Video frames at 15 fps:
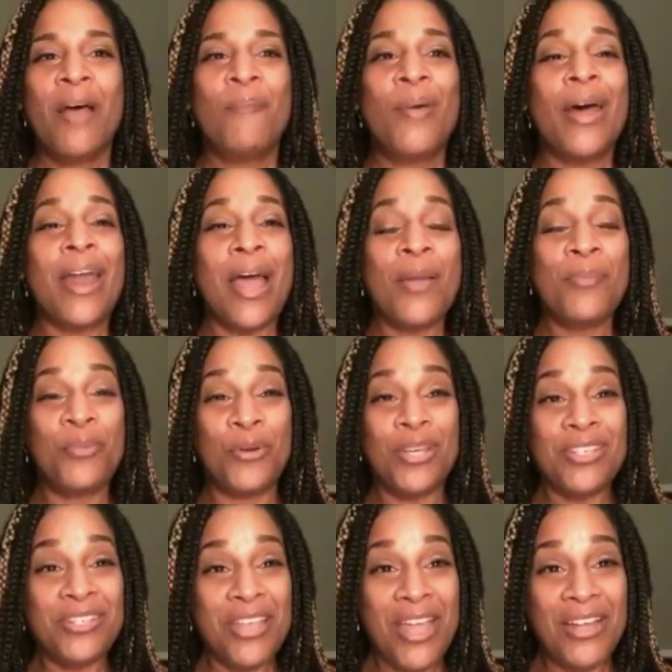But I
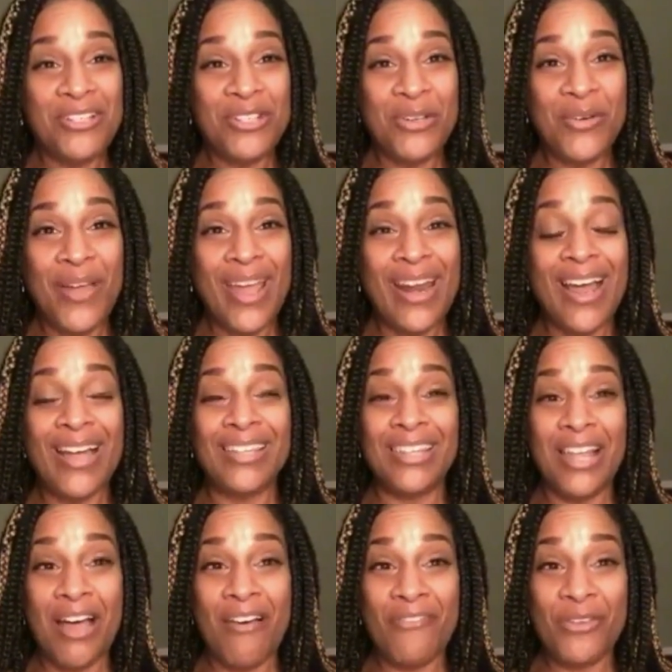appreciate you and I
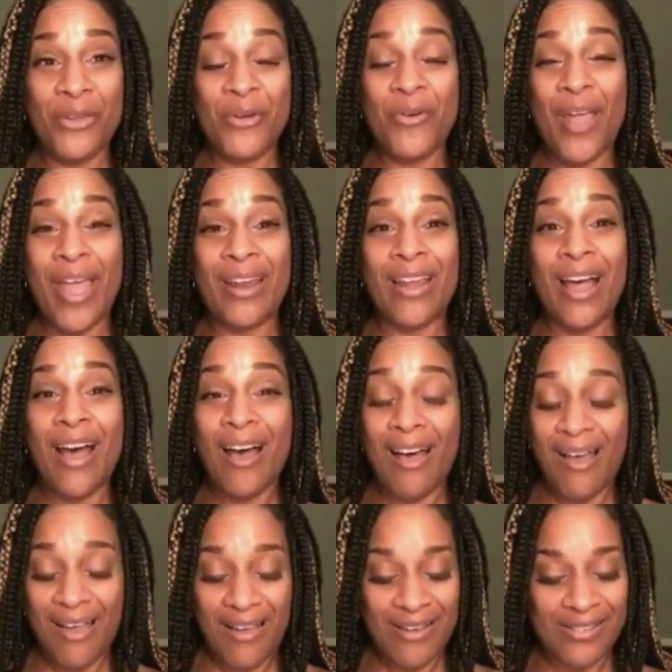love you and
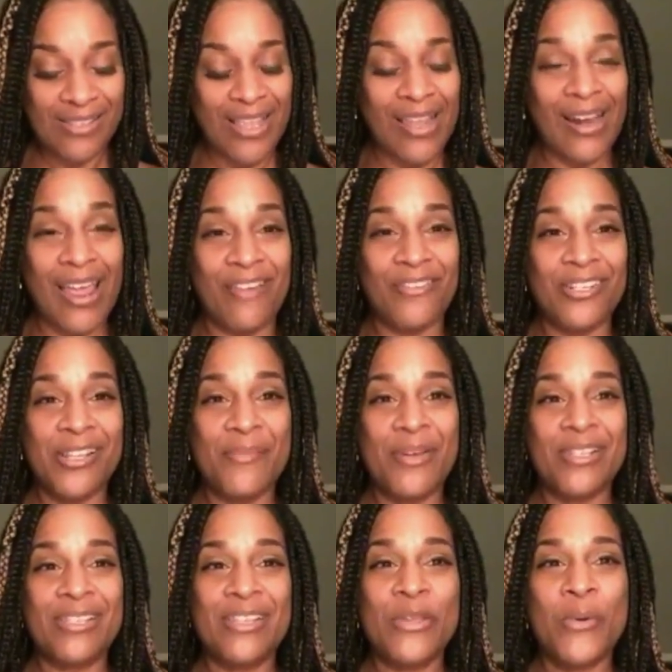hugs. And every time
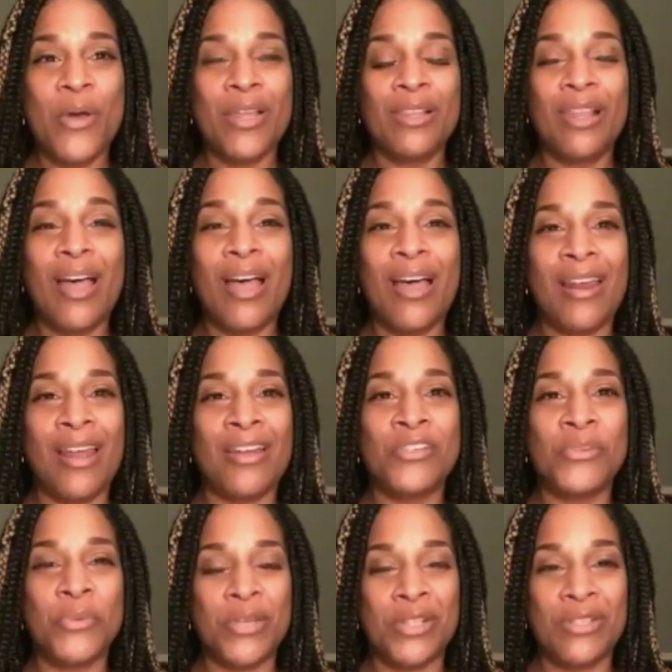I see you online, I
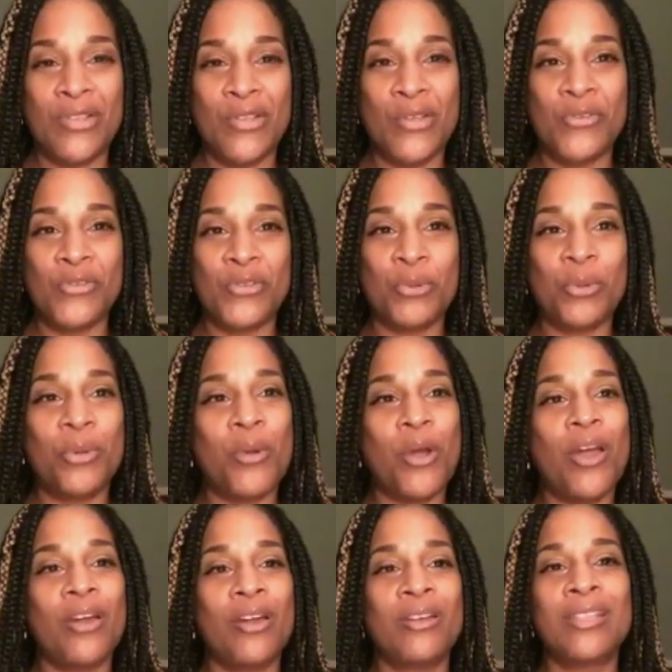just want to see those 3
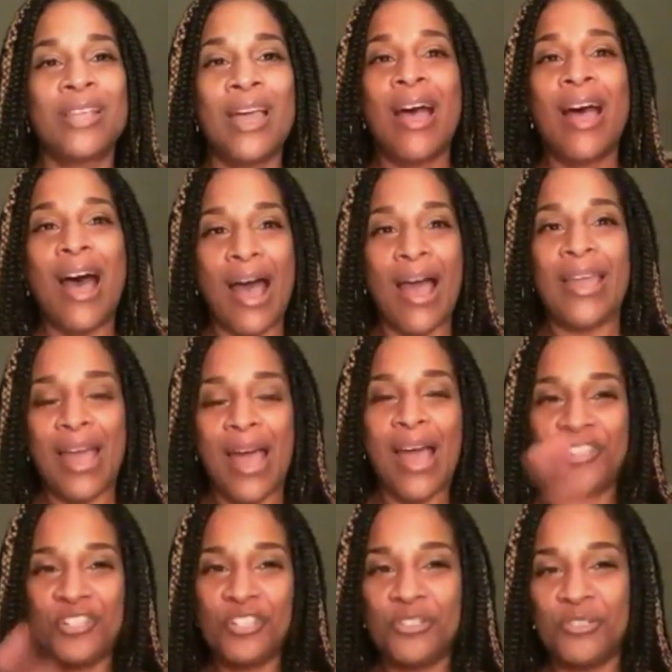words, I
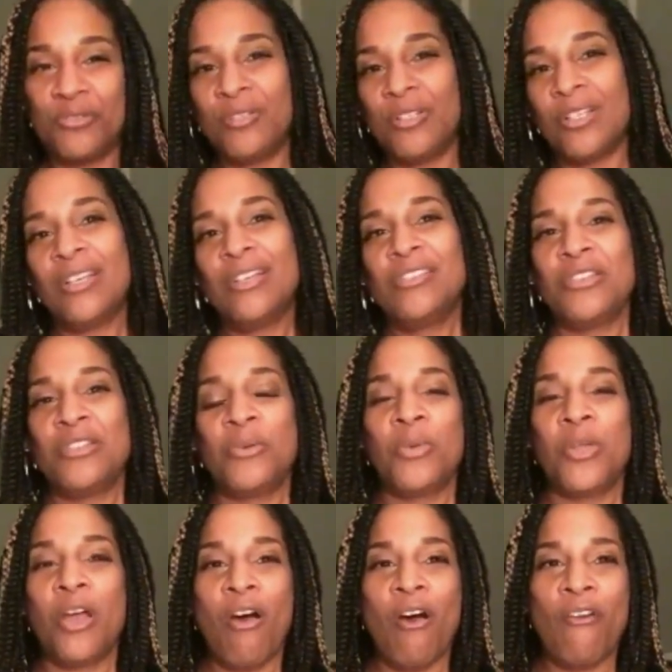got you, so that
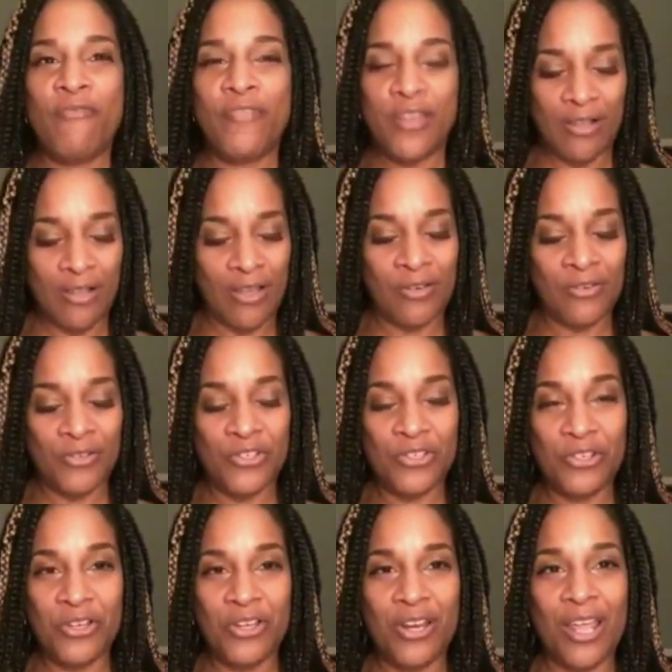we all feel
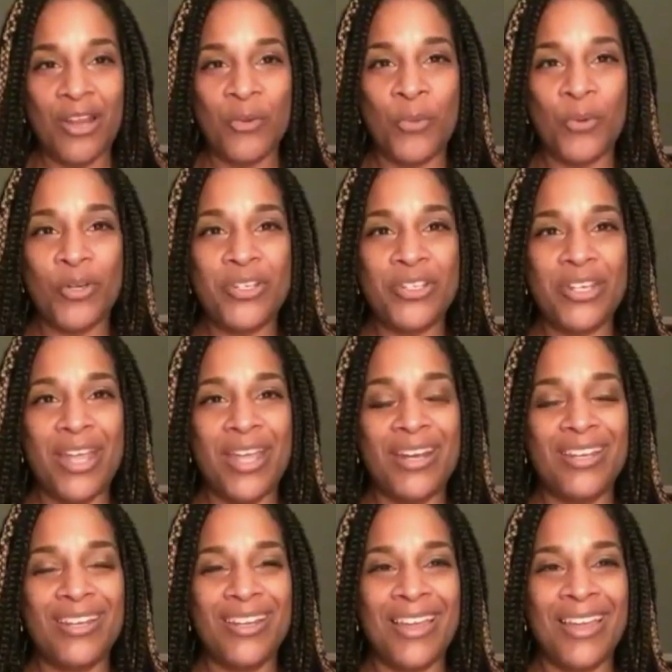understood and
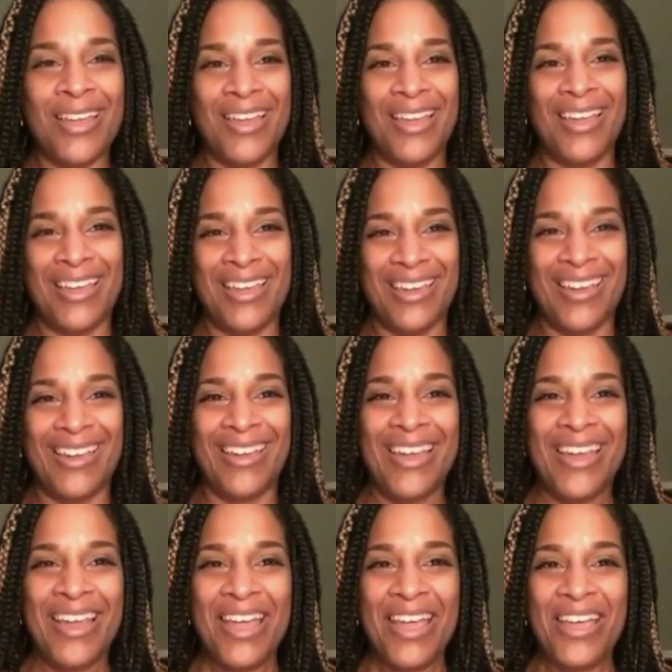appreciated
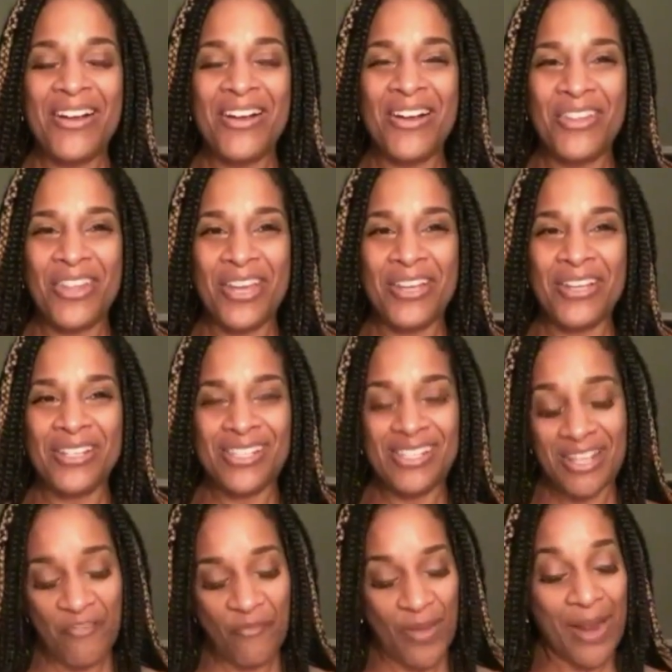and all that good
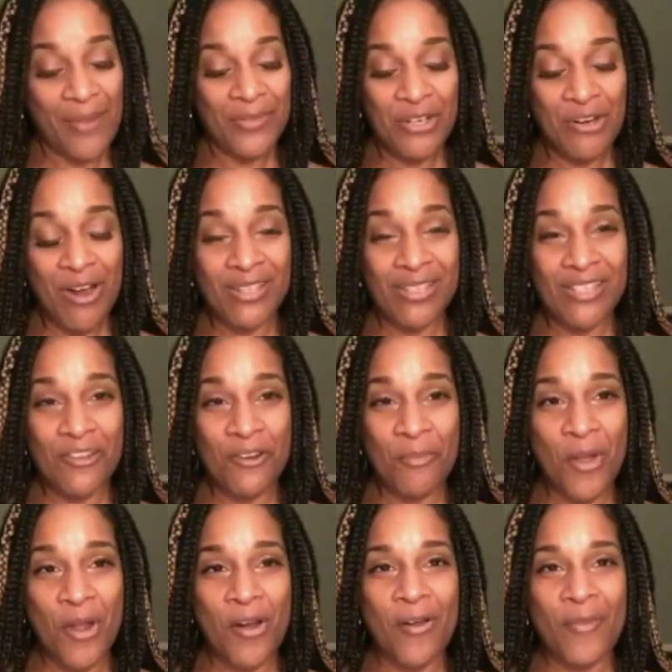stuff. But I'm sure I'll see you
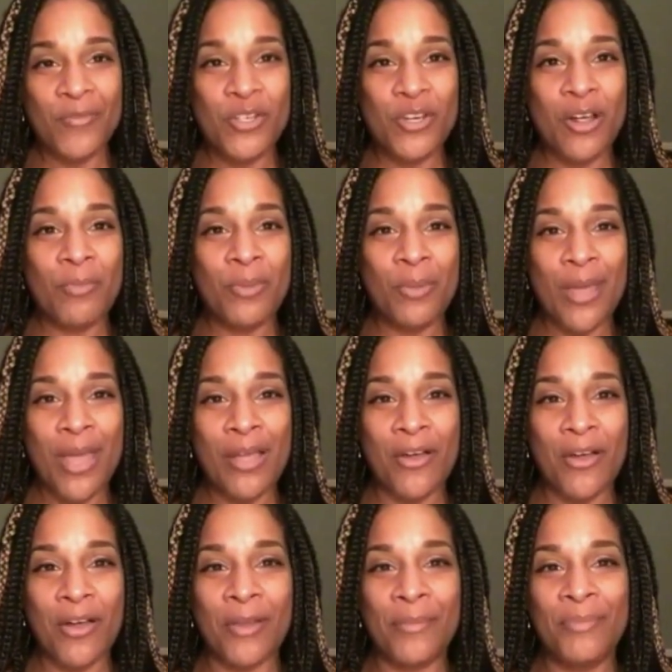tomorrow. I'm sure I'll be back
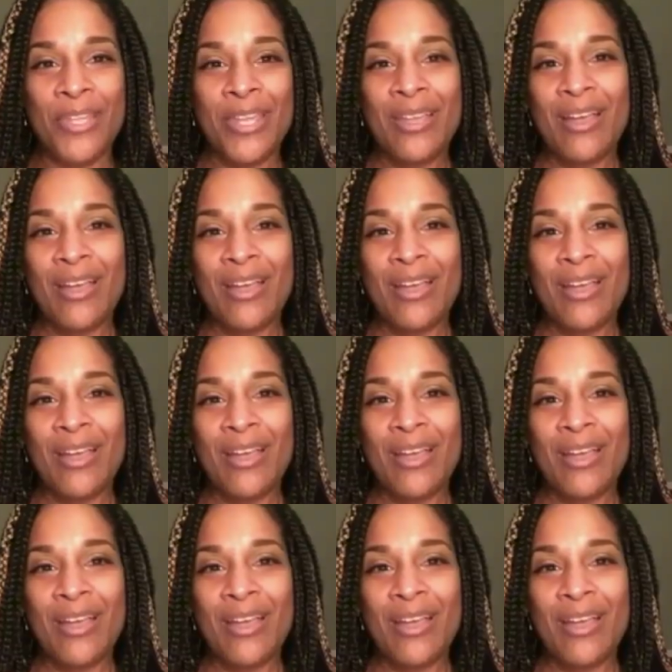on.